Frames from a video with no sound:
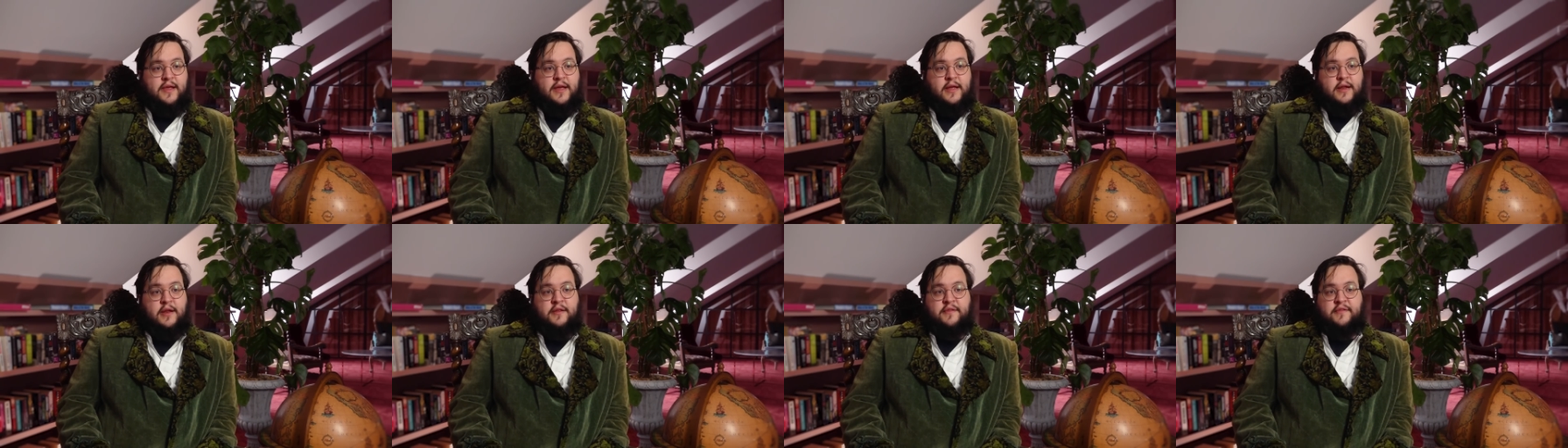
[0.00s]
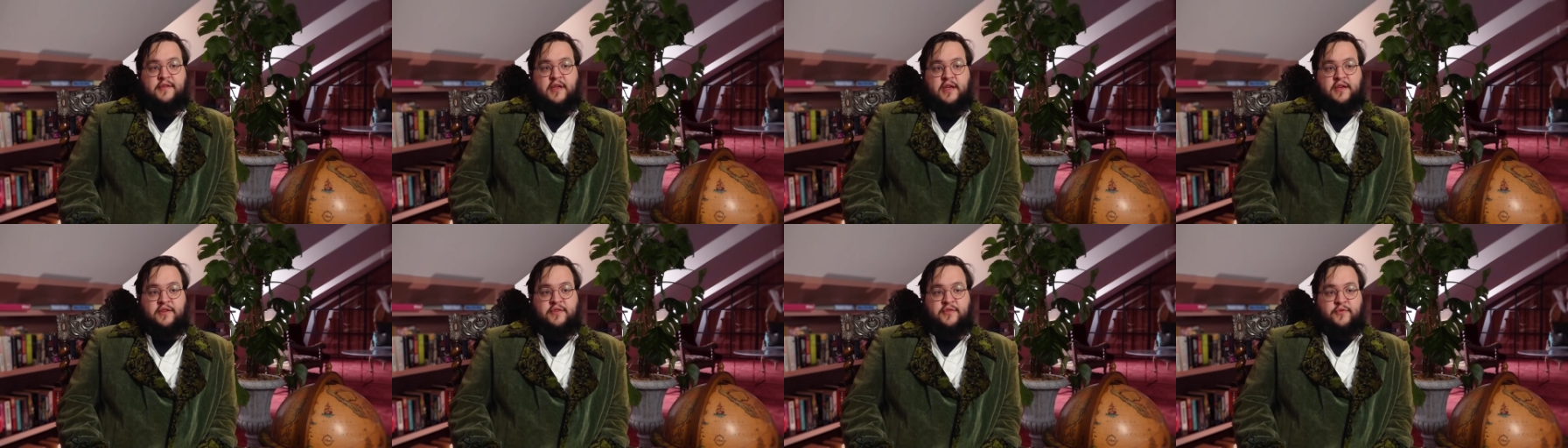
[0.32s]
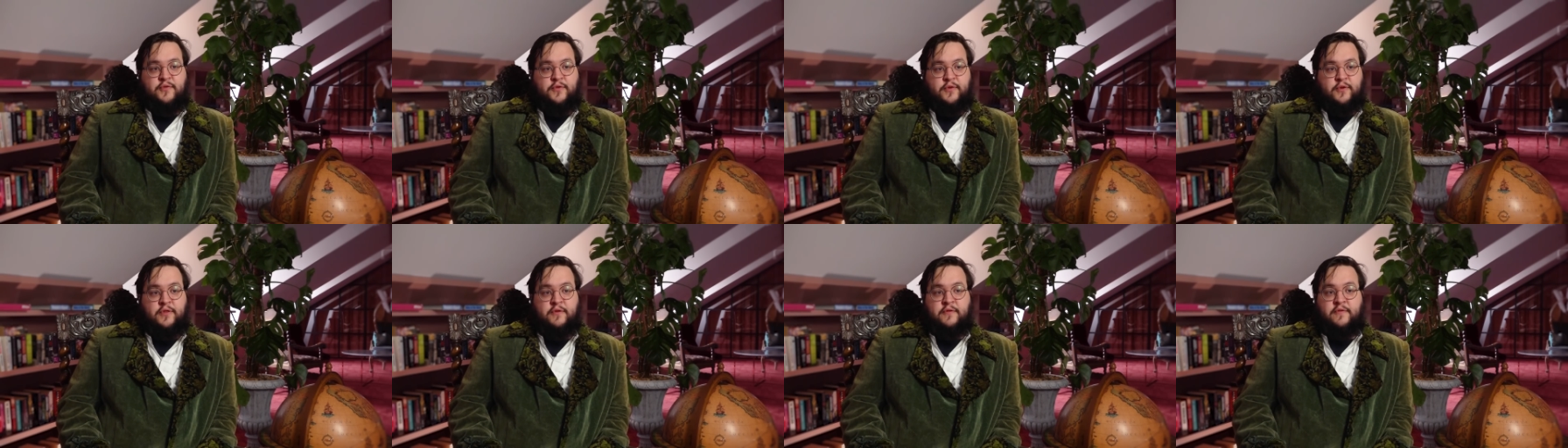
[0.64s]
get a taste
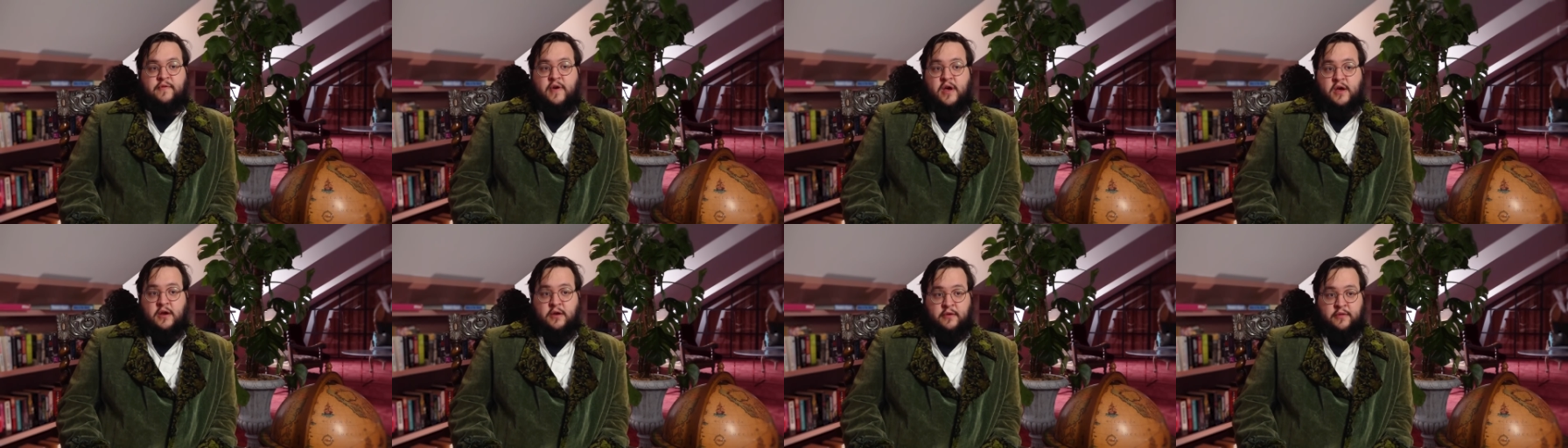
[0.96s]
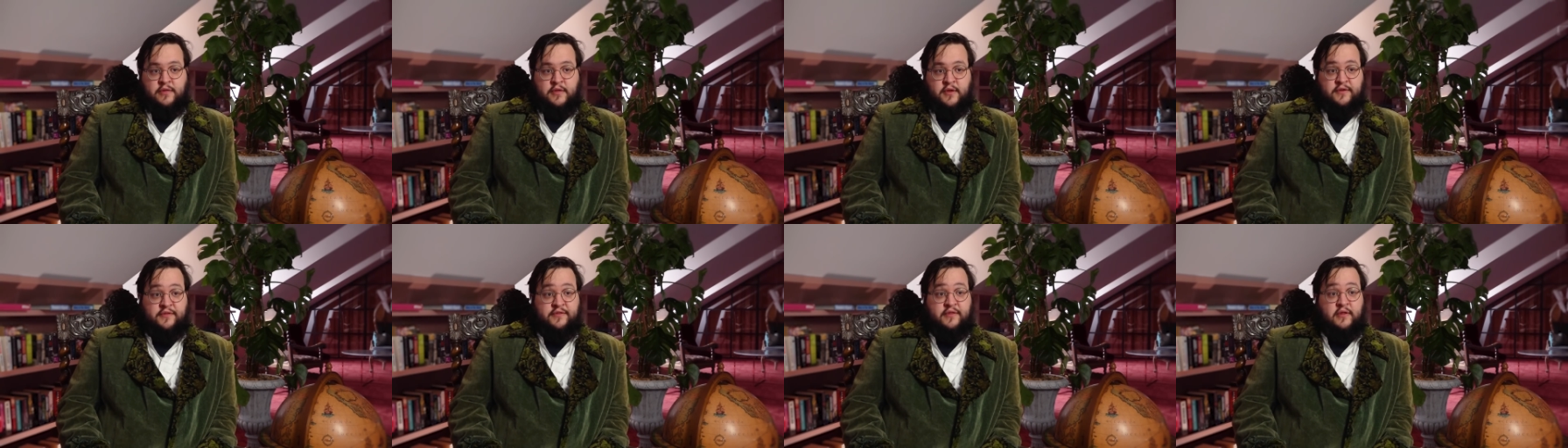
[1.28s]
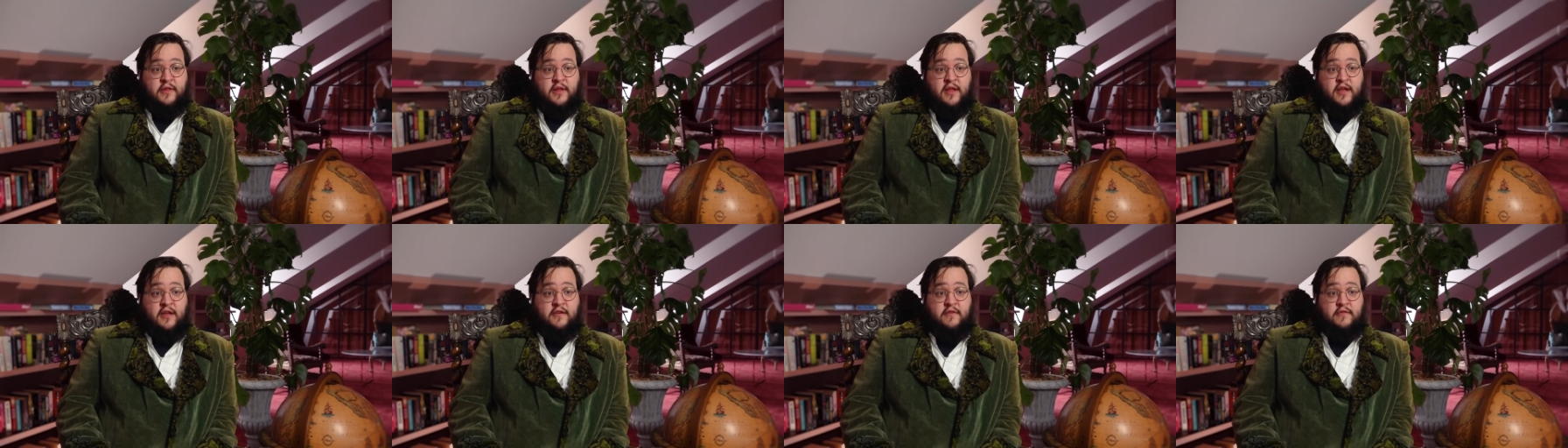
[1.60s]
for the finer things in
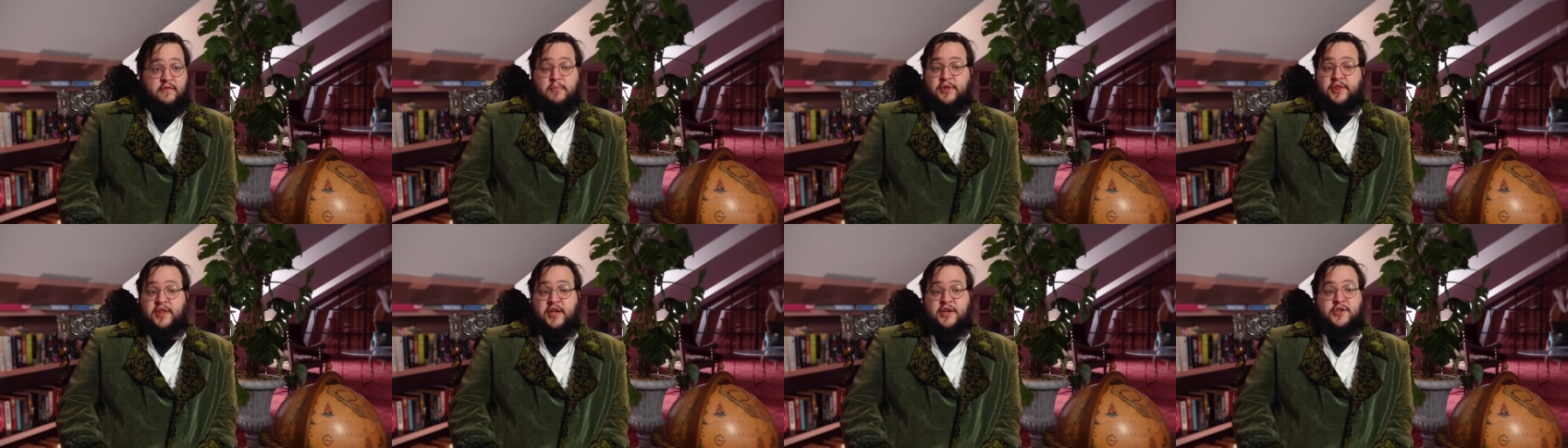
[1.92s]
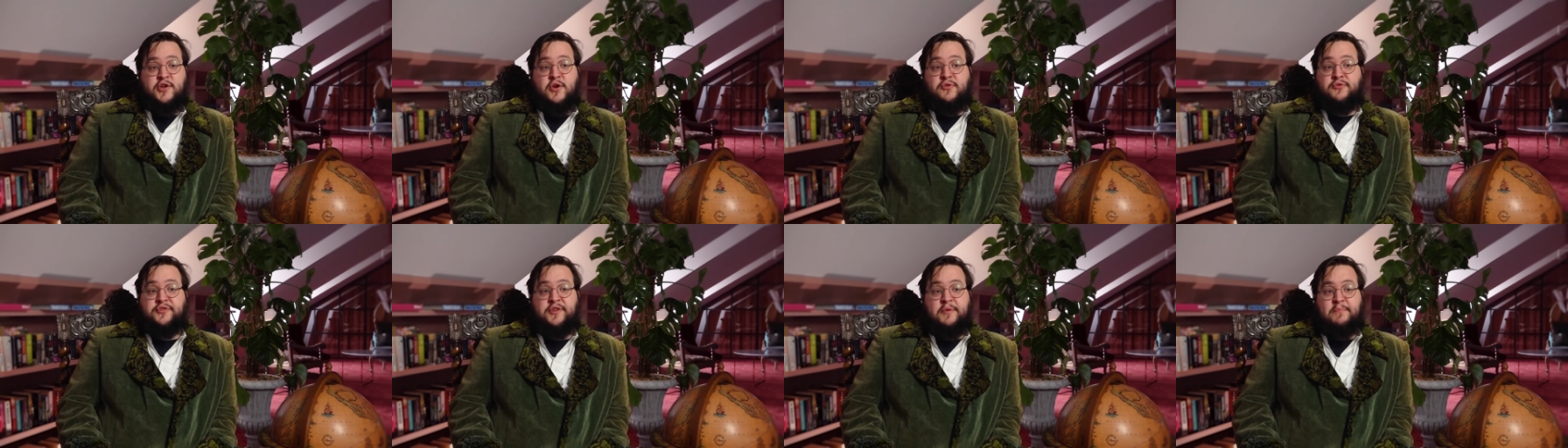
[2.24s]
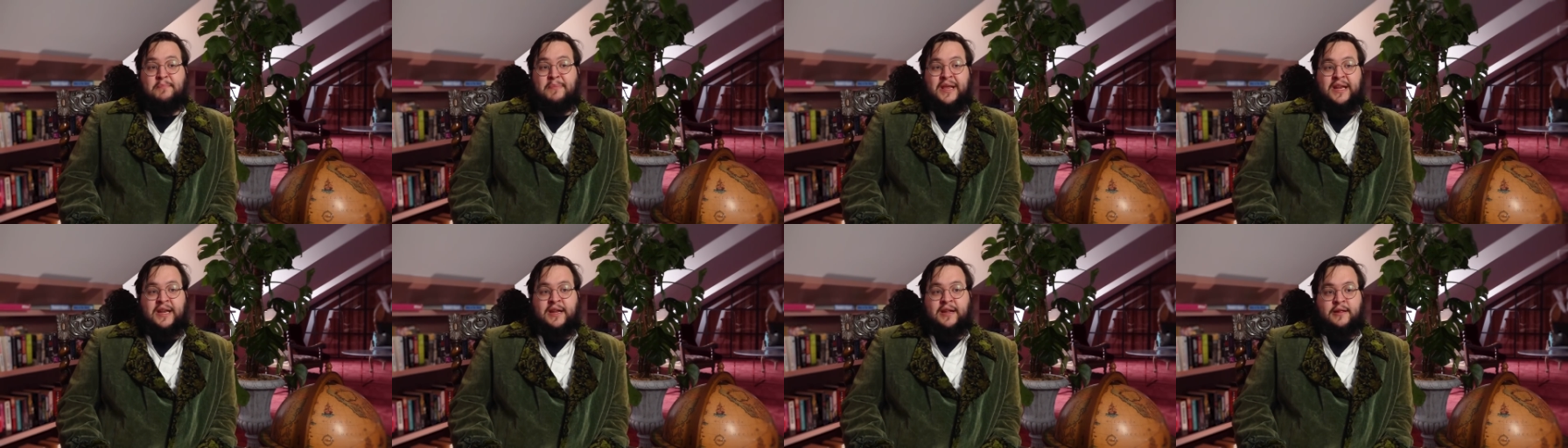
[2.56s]
life, but they don't
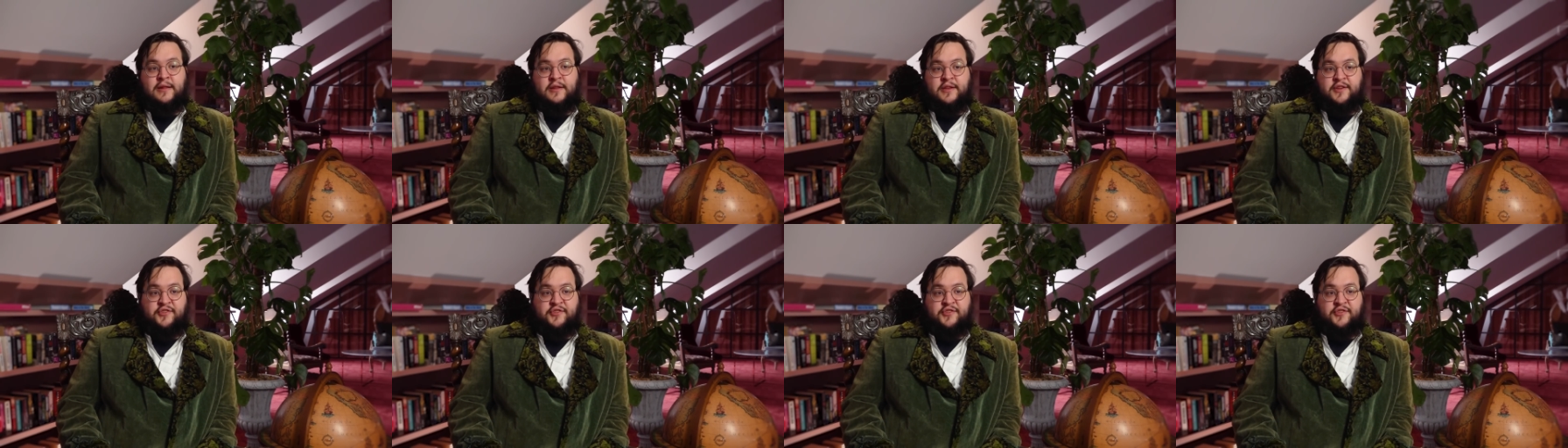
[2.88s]
immediately